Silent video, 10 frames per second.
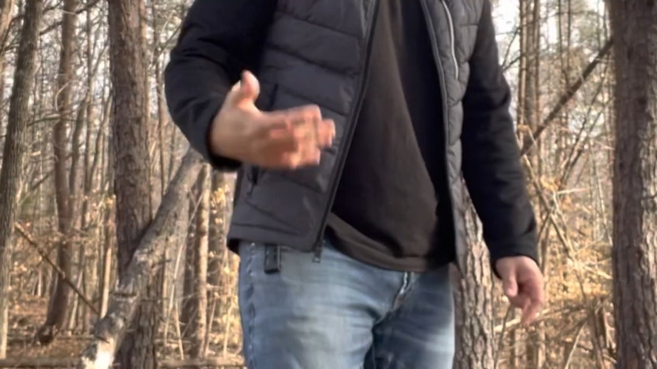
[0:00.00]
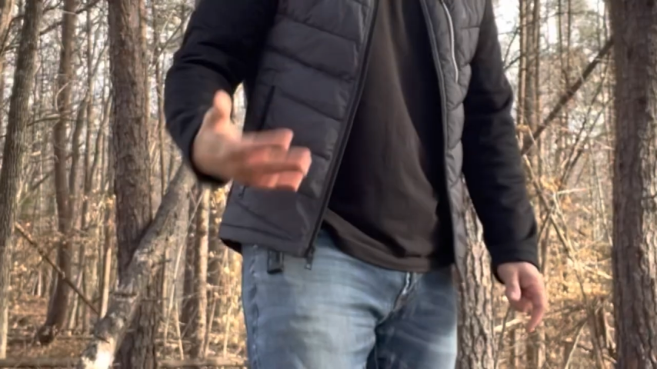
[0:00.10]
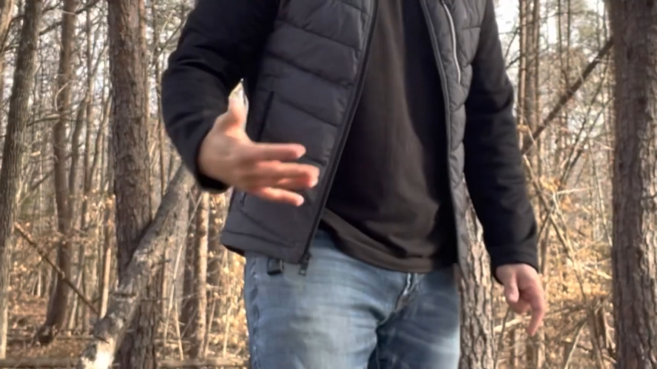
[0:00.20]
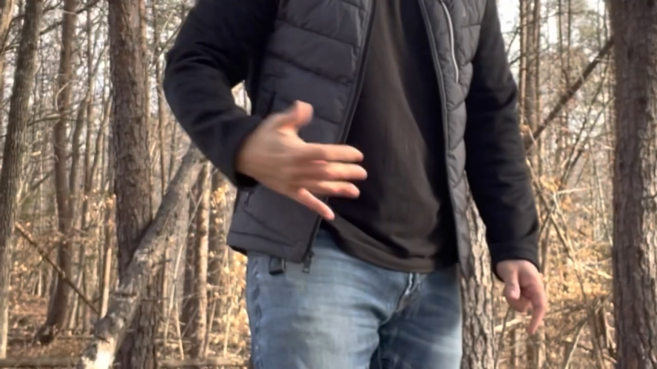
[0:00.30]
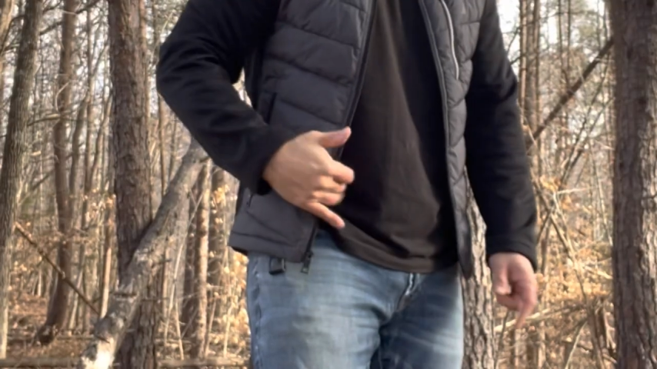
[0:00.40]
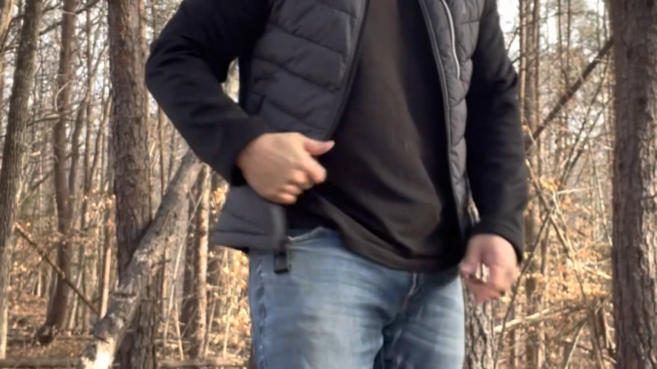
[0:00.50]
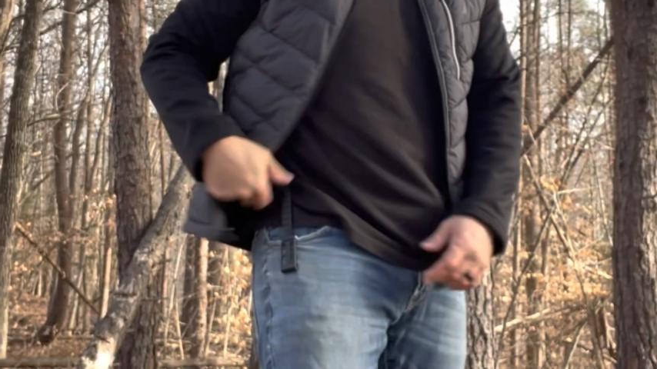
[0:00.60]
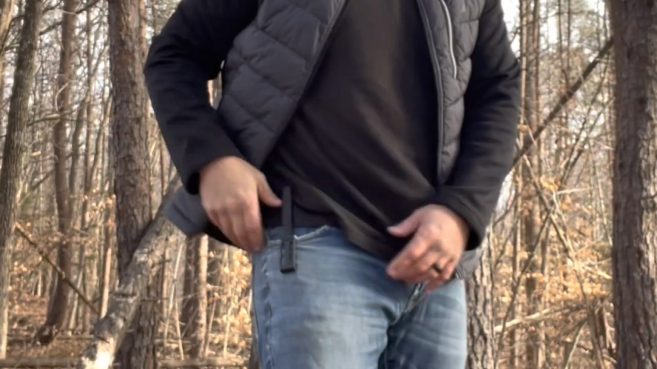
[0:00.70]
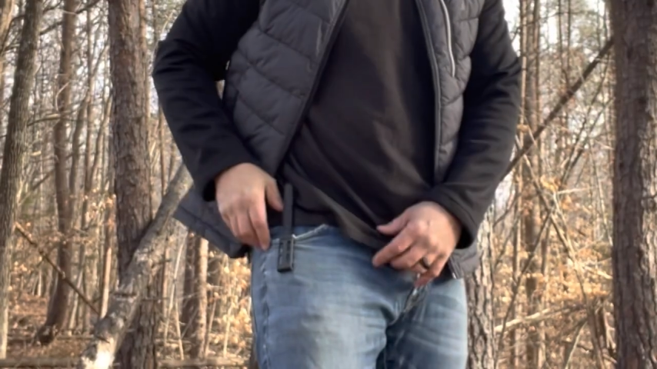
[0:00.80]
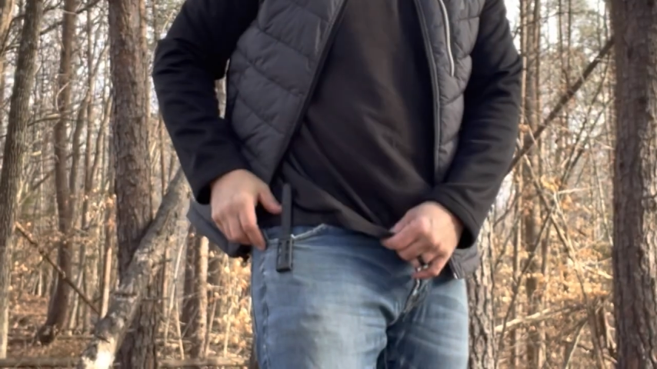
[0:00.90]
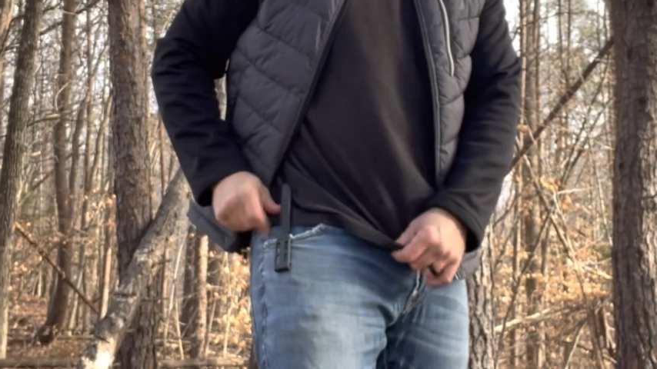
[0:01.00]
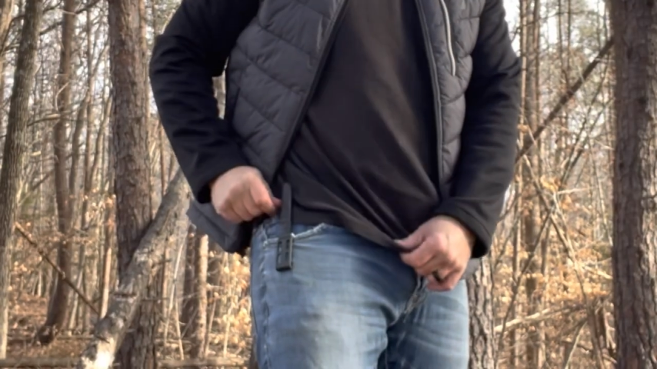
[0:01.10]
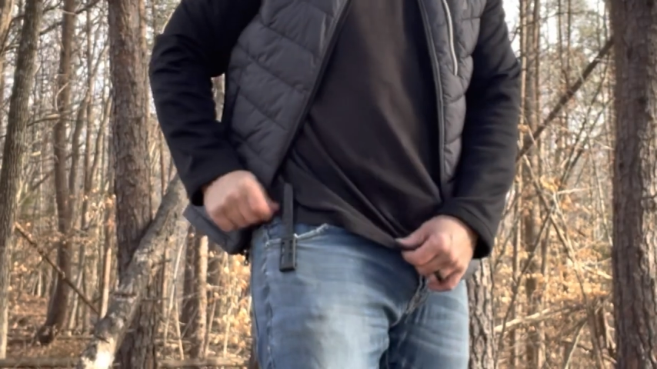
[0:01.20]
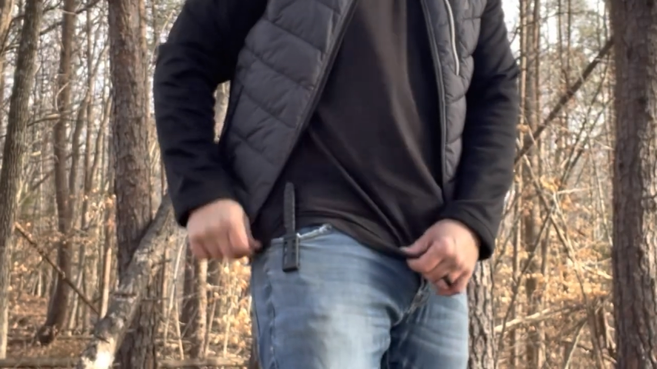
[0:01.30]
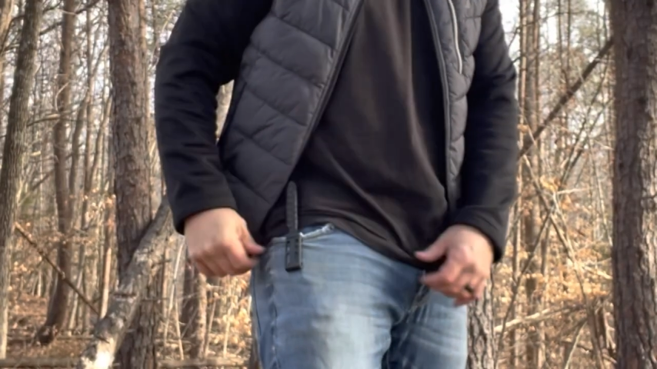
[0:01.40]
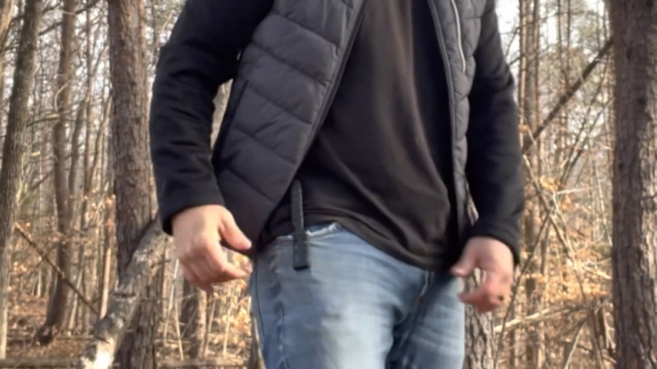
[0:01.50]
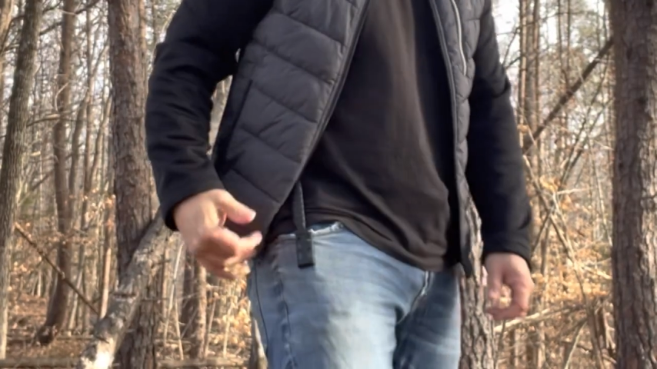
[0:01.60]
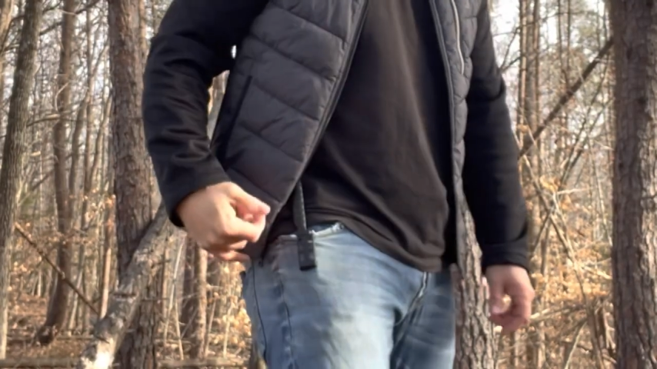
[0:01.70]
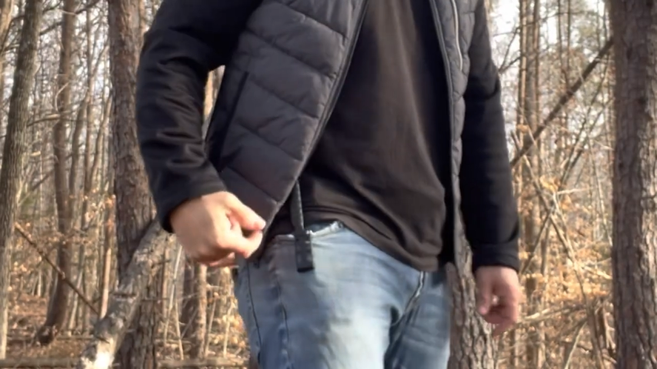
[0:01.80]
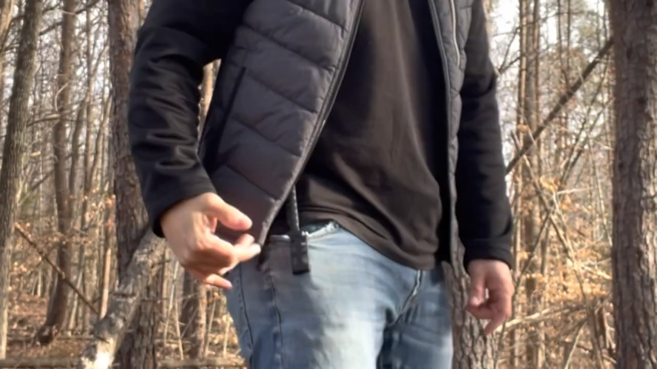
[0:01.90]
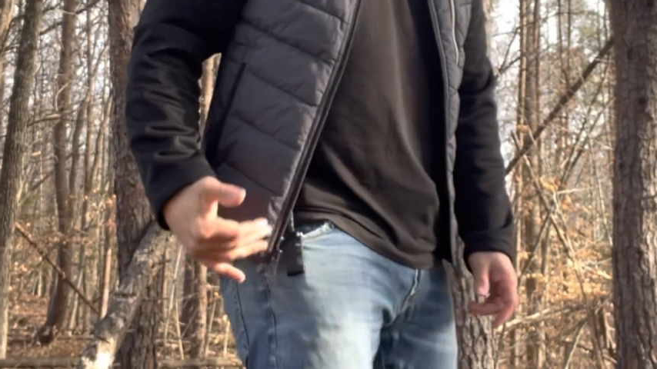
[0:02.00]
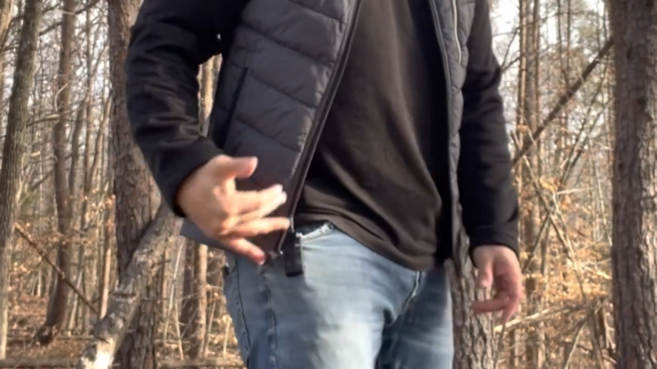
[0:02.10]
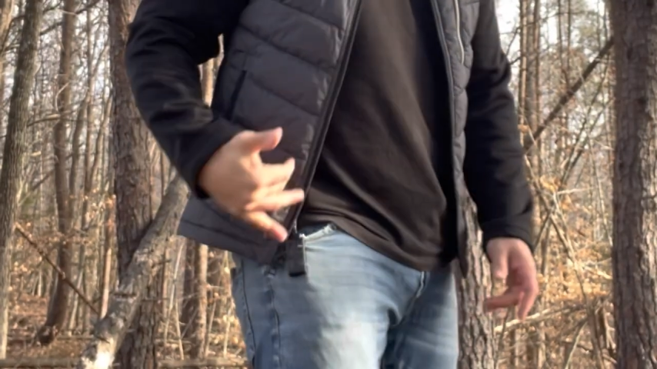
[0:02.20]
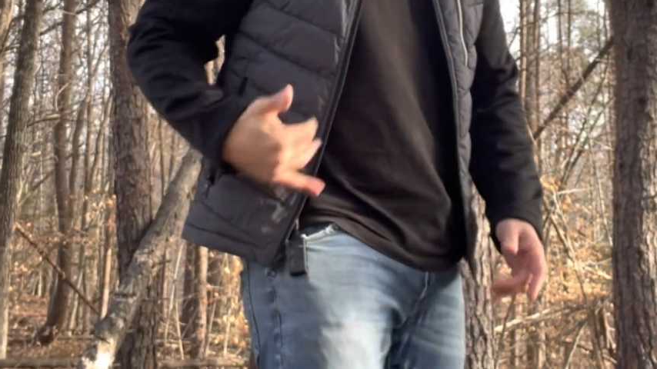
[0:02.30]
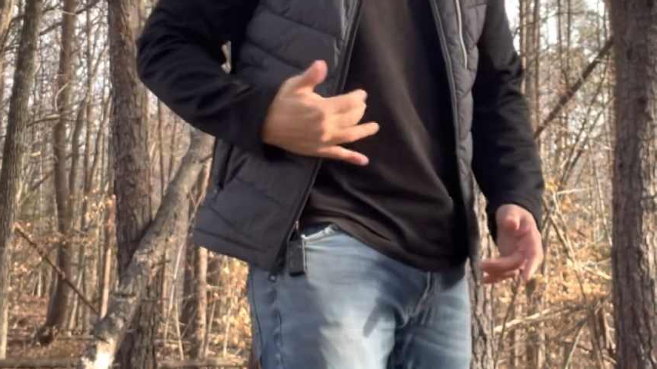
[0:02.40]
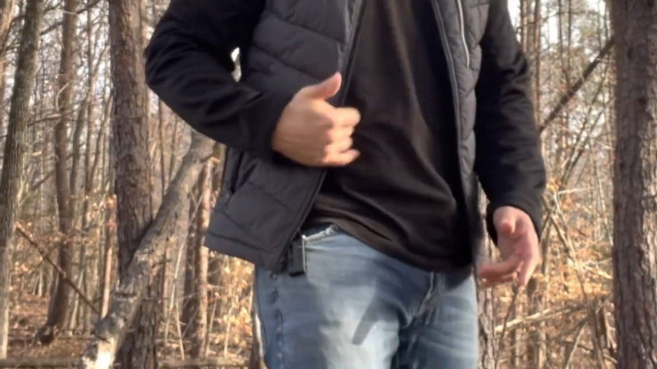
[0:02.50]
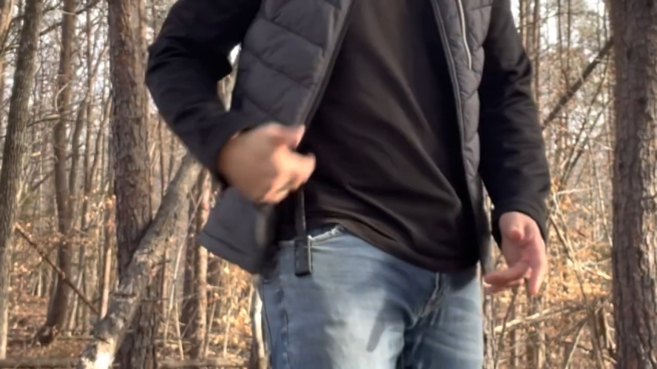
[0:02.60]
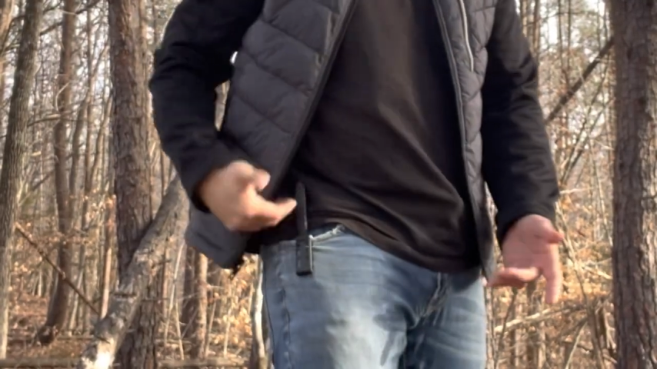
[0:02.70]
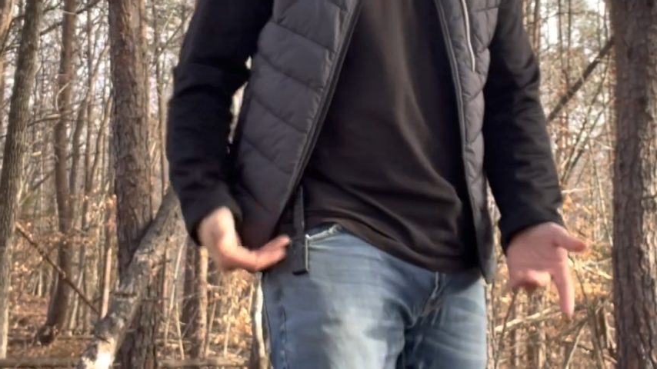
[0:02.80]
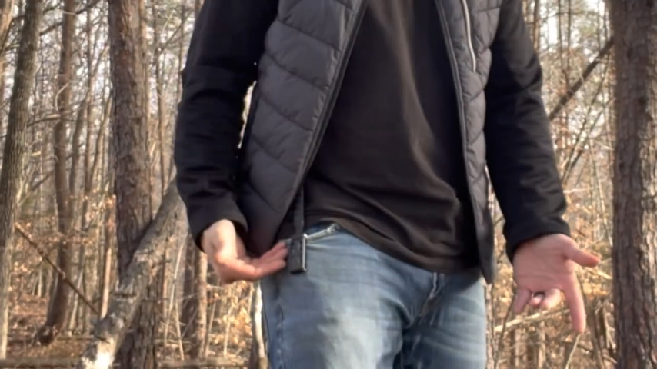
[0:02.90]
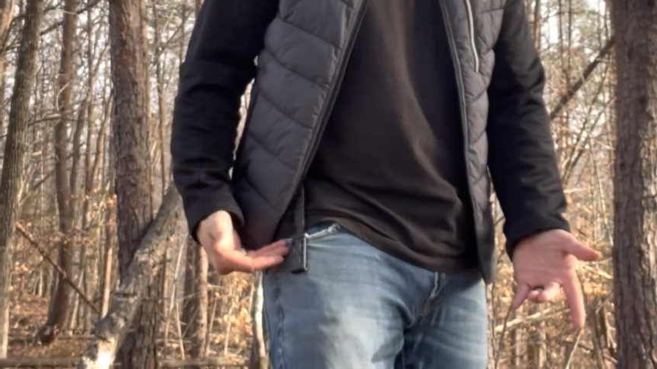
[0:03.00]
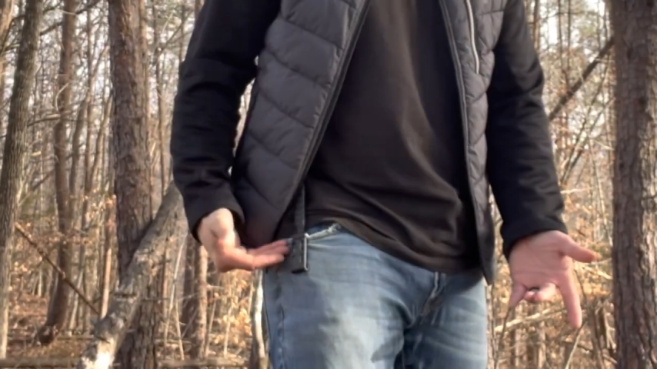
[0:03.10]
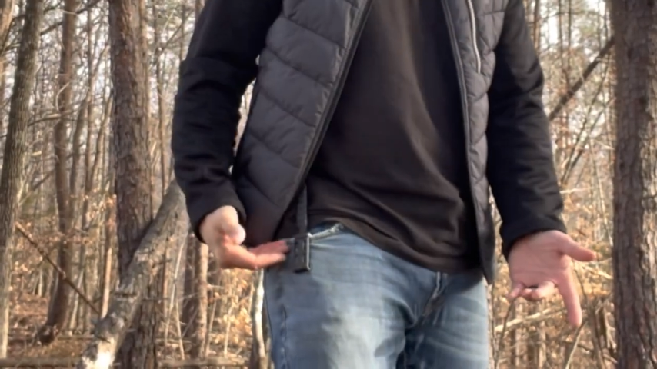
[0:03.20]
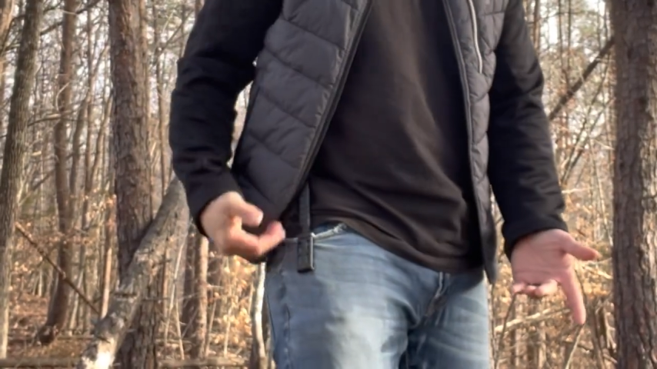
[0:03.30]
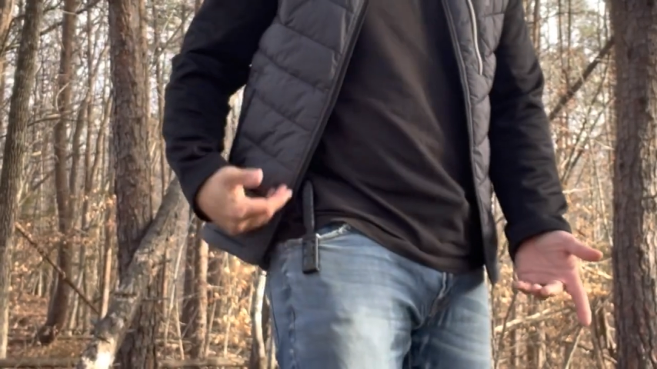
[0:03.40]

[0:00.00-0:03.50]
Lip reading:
No face is visible, so there are no lips to read.